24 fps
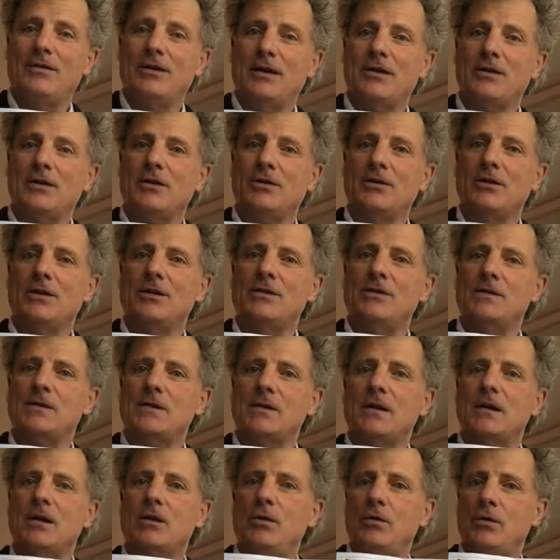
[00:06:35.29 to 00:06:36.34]
that you're
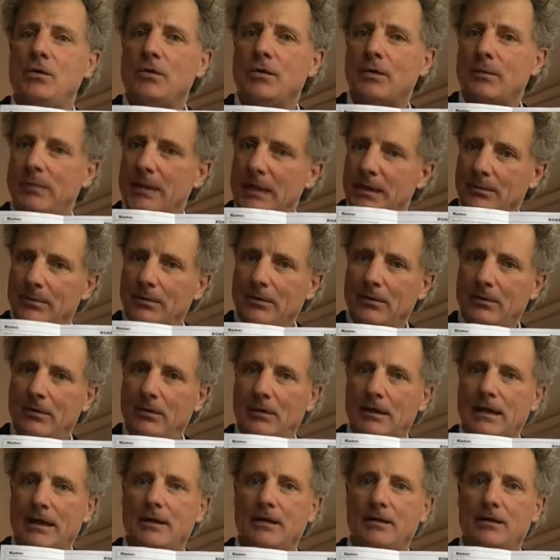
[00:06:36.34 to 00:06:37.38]
using, who the
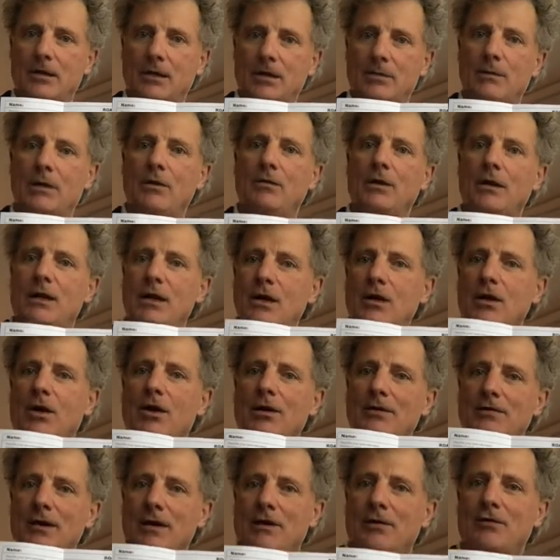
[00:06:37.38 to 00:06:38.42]
people and community
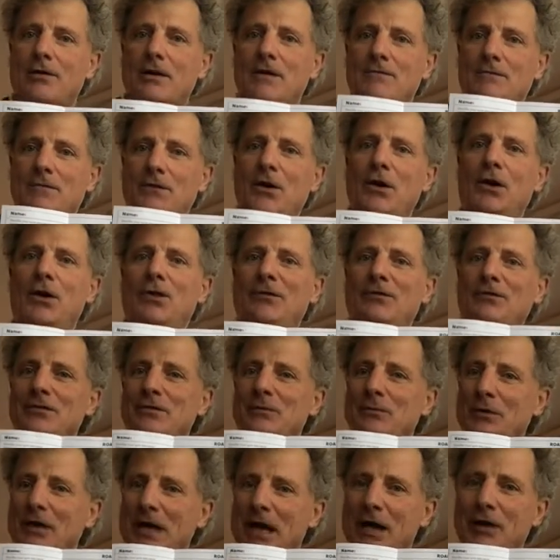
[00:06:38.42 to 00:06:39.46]
are that are involved,
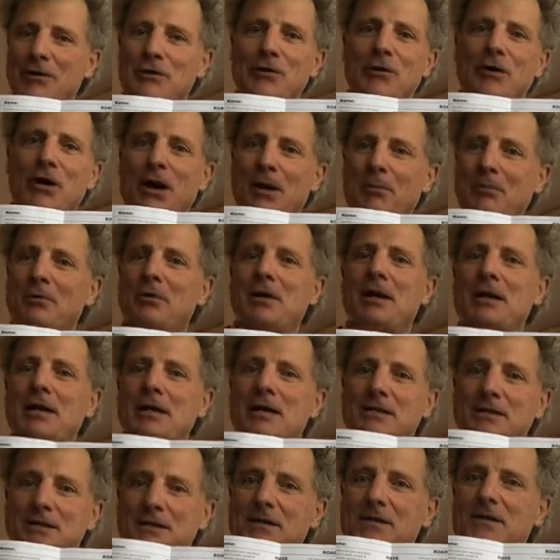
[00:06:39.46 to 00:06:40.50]
how you're
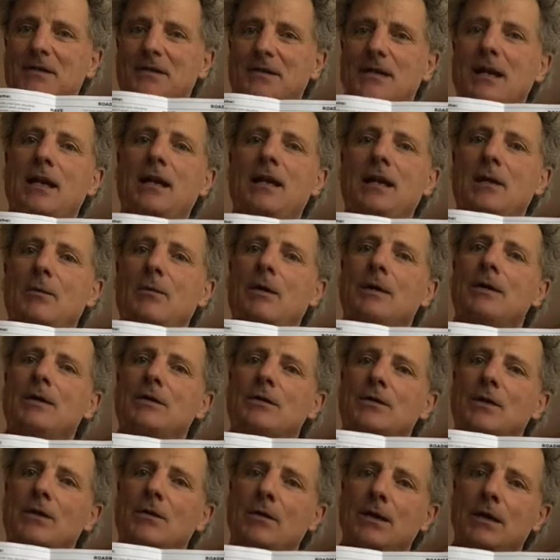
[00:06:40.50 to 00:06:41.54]
operating and sustaining what
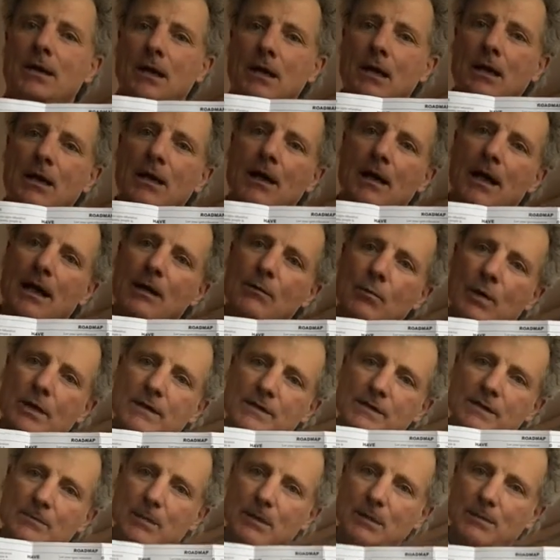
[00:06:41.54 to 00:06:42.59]
you're doing, and what
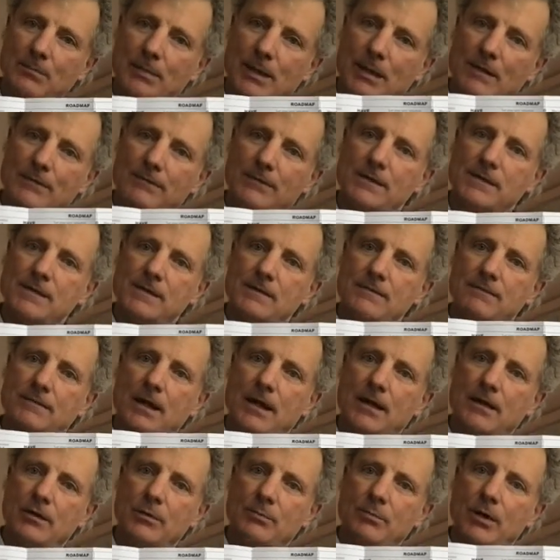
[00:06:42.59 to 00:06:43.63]
some of the benefits and
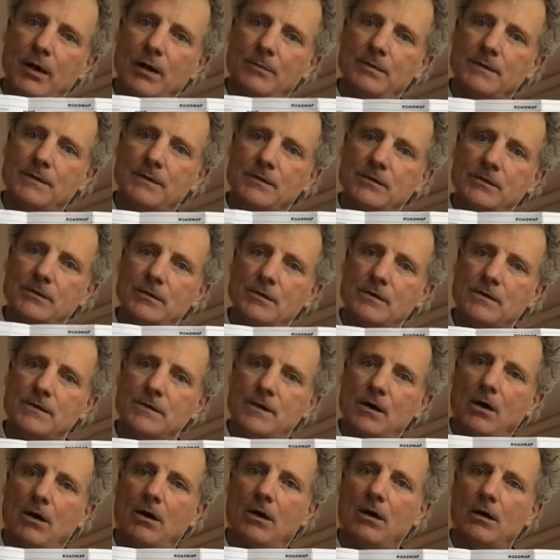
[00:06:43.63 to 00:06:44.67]
value propositions
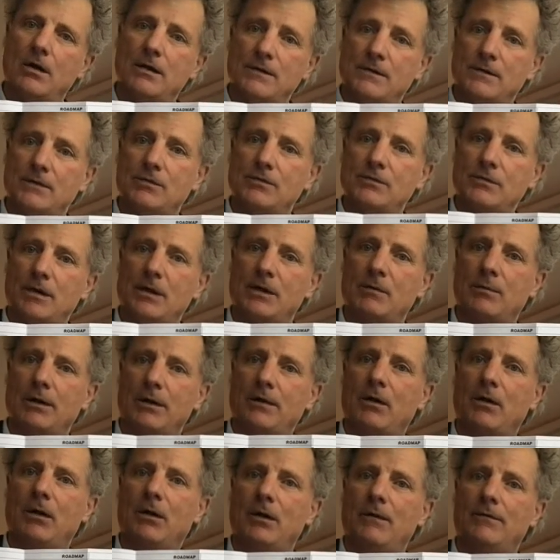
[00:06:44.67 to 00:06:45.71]
are associated
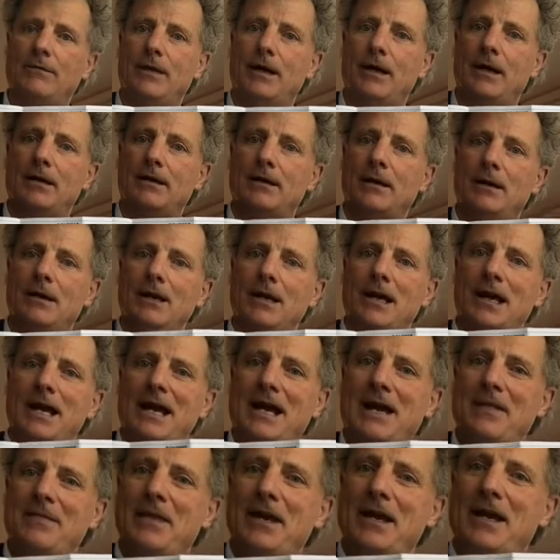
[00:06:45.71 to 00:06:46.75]
with all of that.
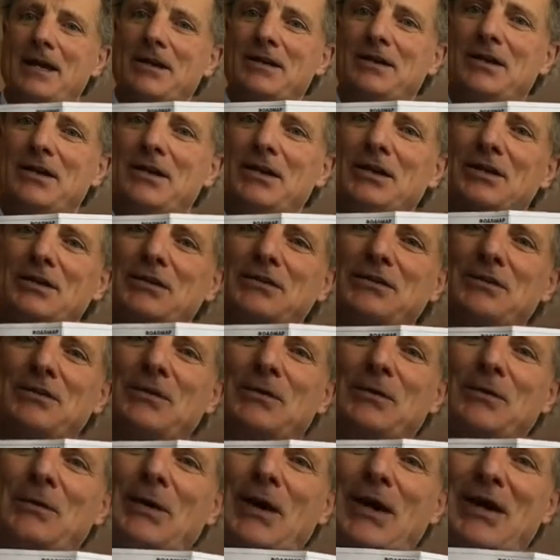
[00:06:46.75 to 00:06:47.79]
And then to
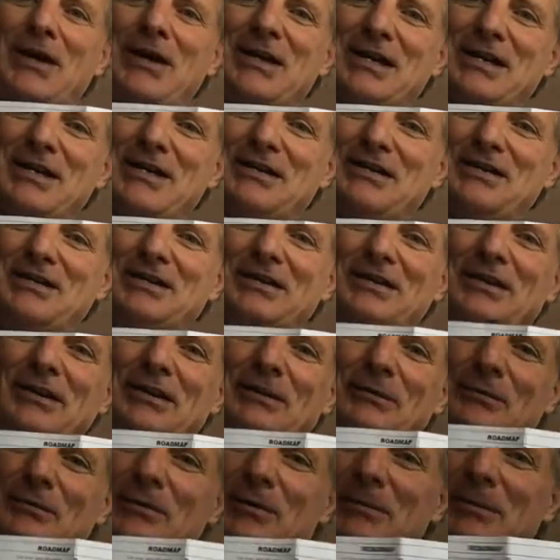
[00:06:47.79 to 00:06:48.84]
the right,
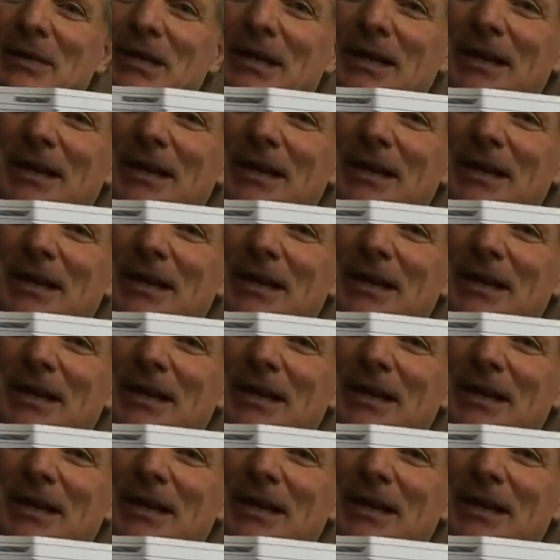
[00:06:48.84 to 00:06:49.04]
we'll be